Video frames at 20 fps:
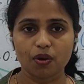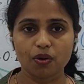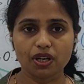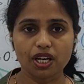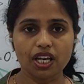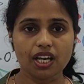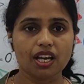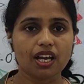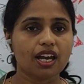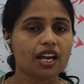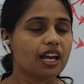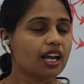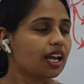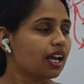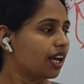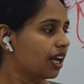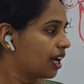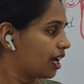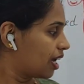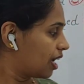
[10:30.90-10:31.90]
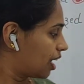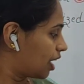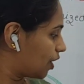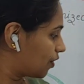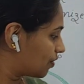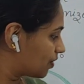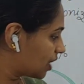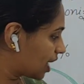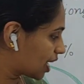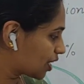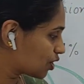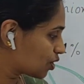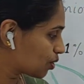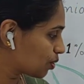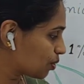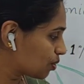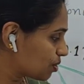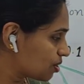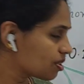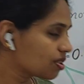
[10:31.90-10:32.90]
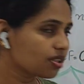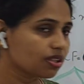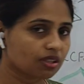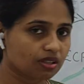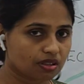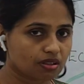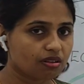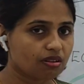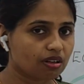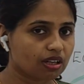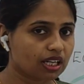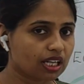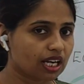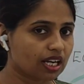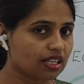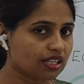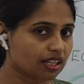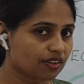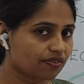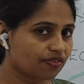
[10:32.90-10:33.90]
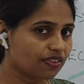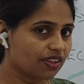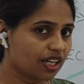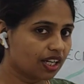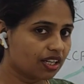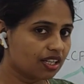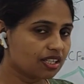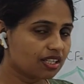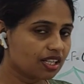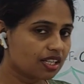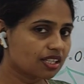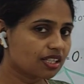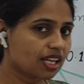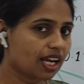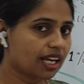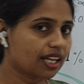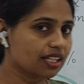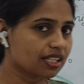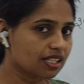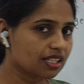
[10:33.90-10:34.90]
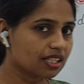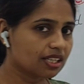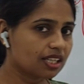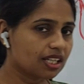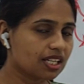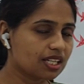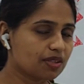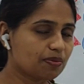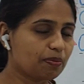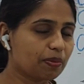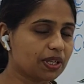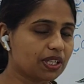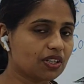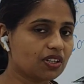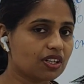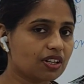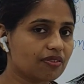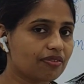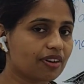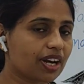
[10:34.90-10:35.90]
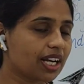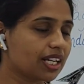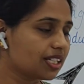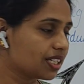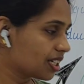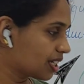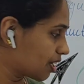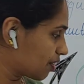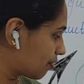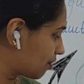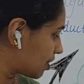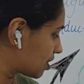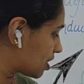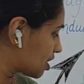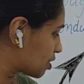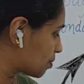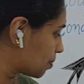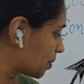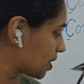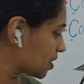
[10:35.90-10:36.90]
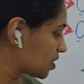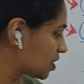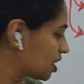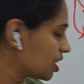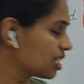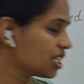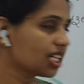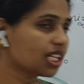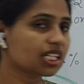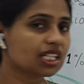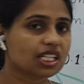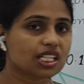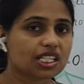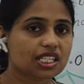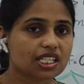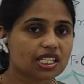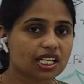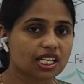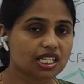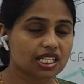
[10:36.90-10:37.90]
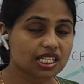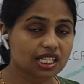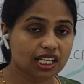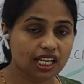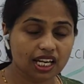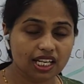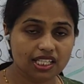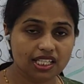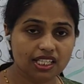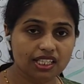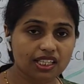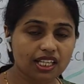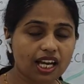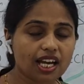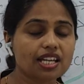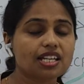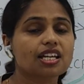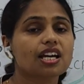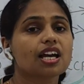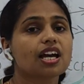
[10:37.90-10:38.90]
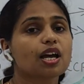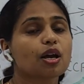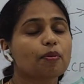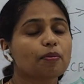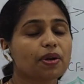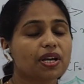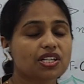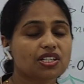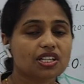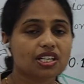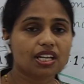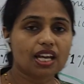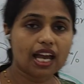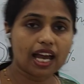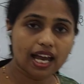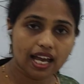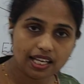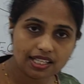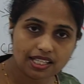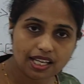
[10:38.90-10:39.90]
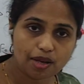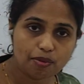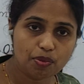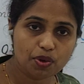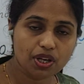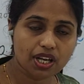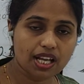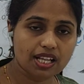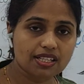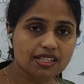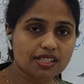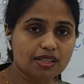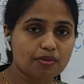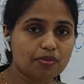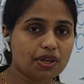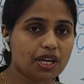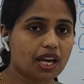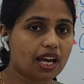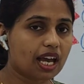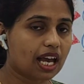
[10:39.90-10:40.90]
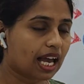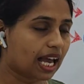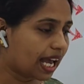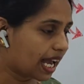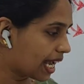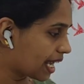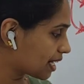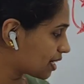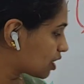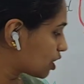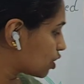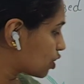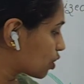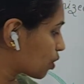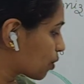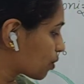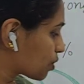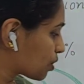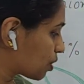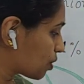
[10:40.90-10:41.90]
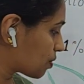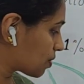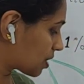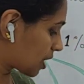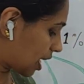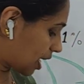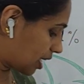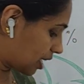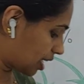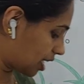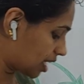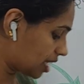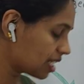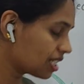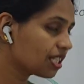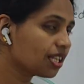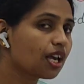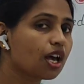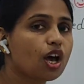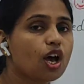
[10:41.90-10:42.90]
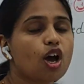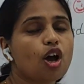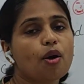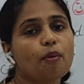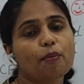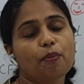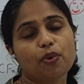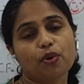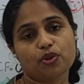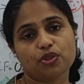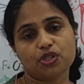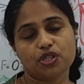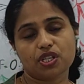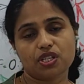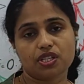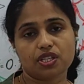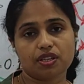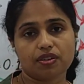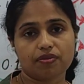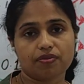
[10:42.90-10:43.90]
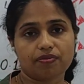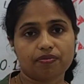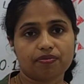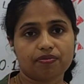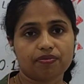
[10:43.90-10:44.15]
Okay, if that shows, yeah, if there is a signs, this particular finding if it is present, it is indicating that patient has hypocalcemia and Trousseau sign is positive.